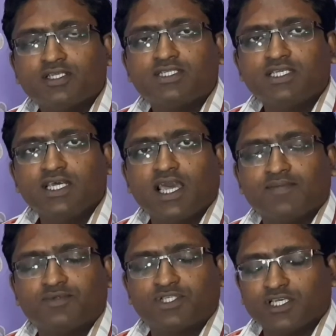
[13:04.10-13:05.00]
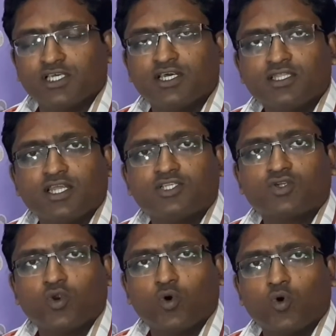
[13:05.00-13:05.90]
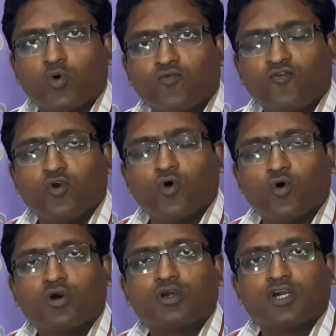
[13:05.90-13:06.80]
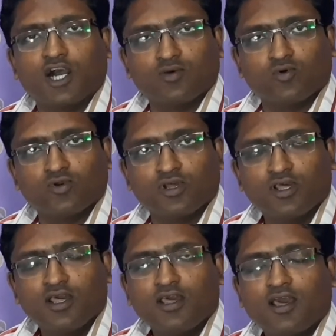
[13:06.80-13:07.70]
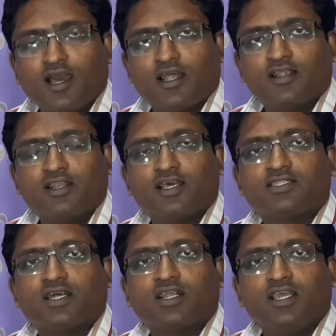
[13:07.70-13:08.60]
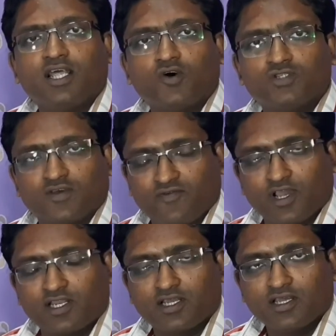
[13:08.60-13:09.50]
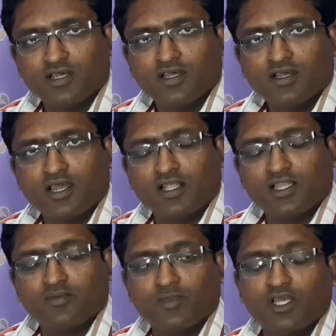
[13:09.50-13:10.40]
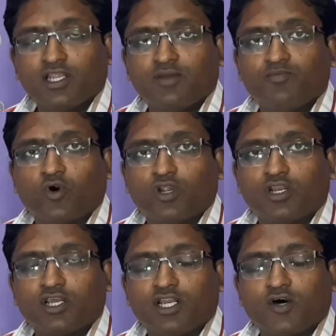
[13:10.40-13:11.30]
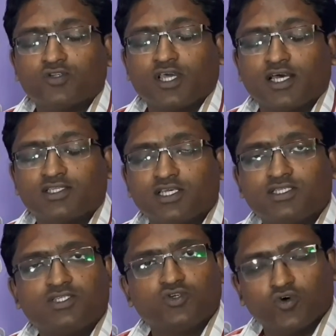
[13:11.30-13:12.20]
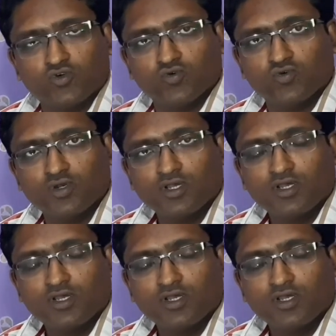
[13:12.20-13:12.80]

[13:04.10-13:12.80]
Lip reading: CFC, that is chlorofluorocarbon. And next, the greenhouse effect, and the main important greenhouse gas is CO2.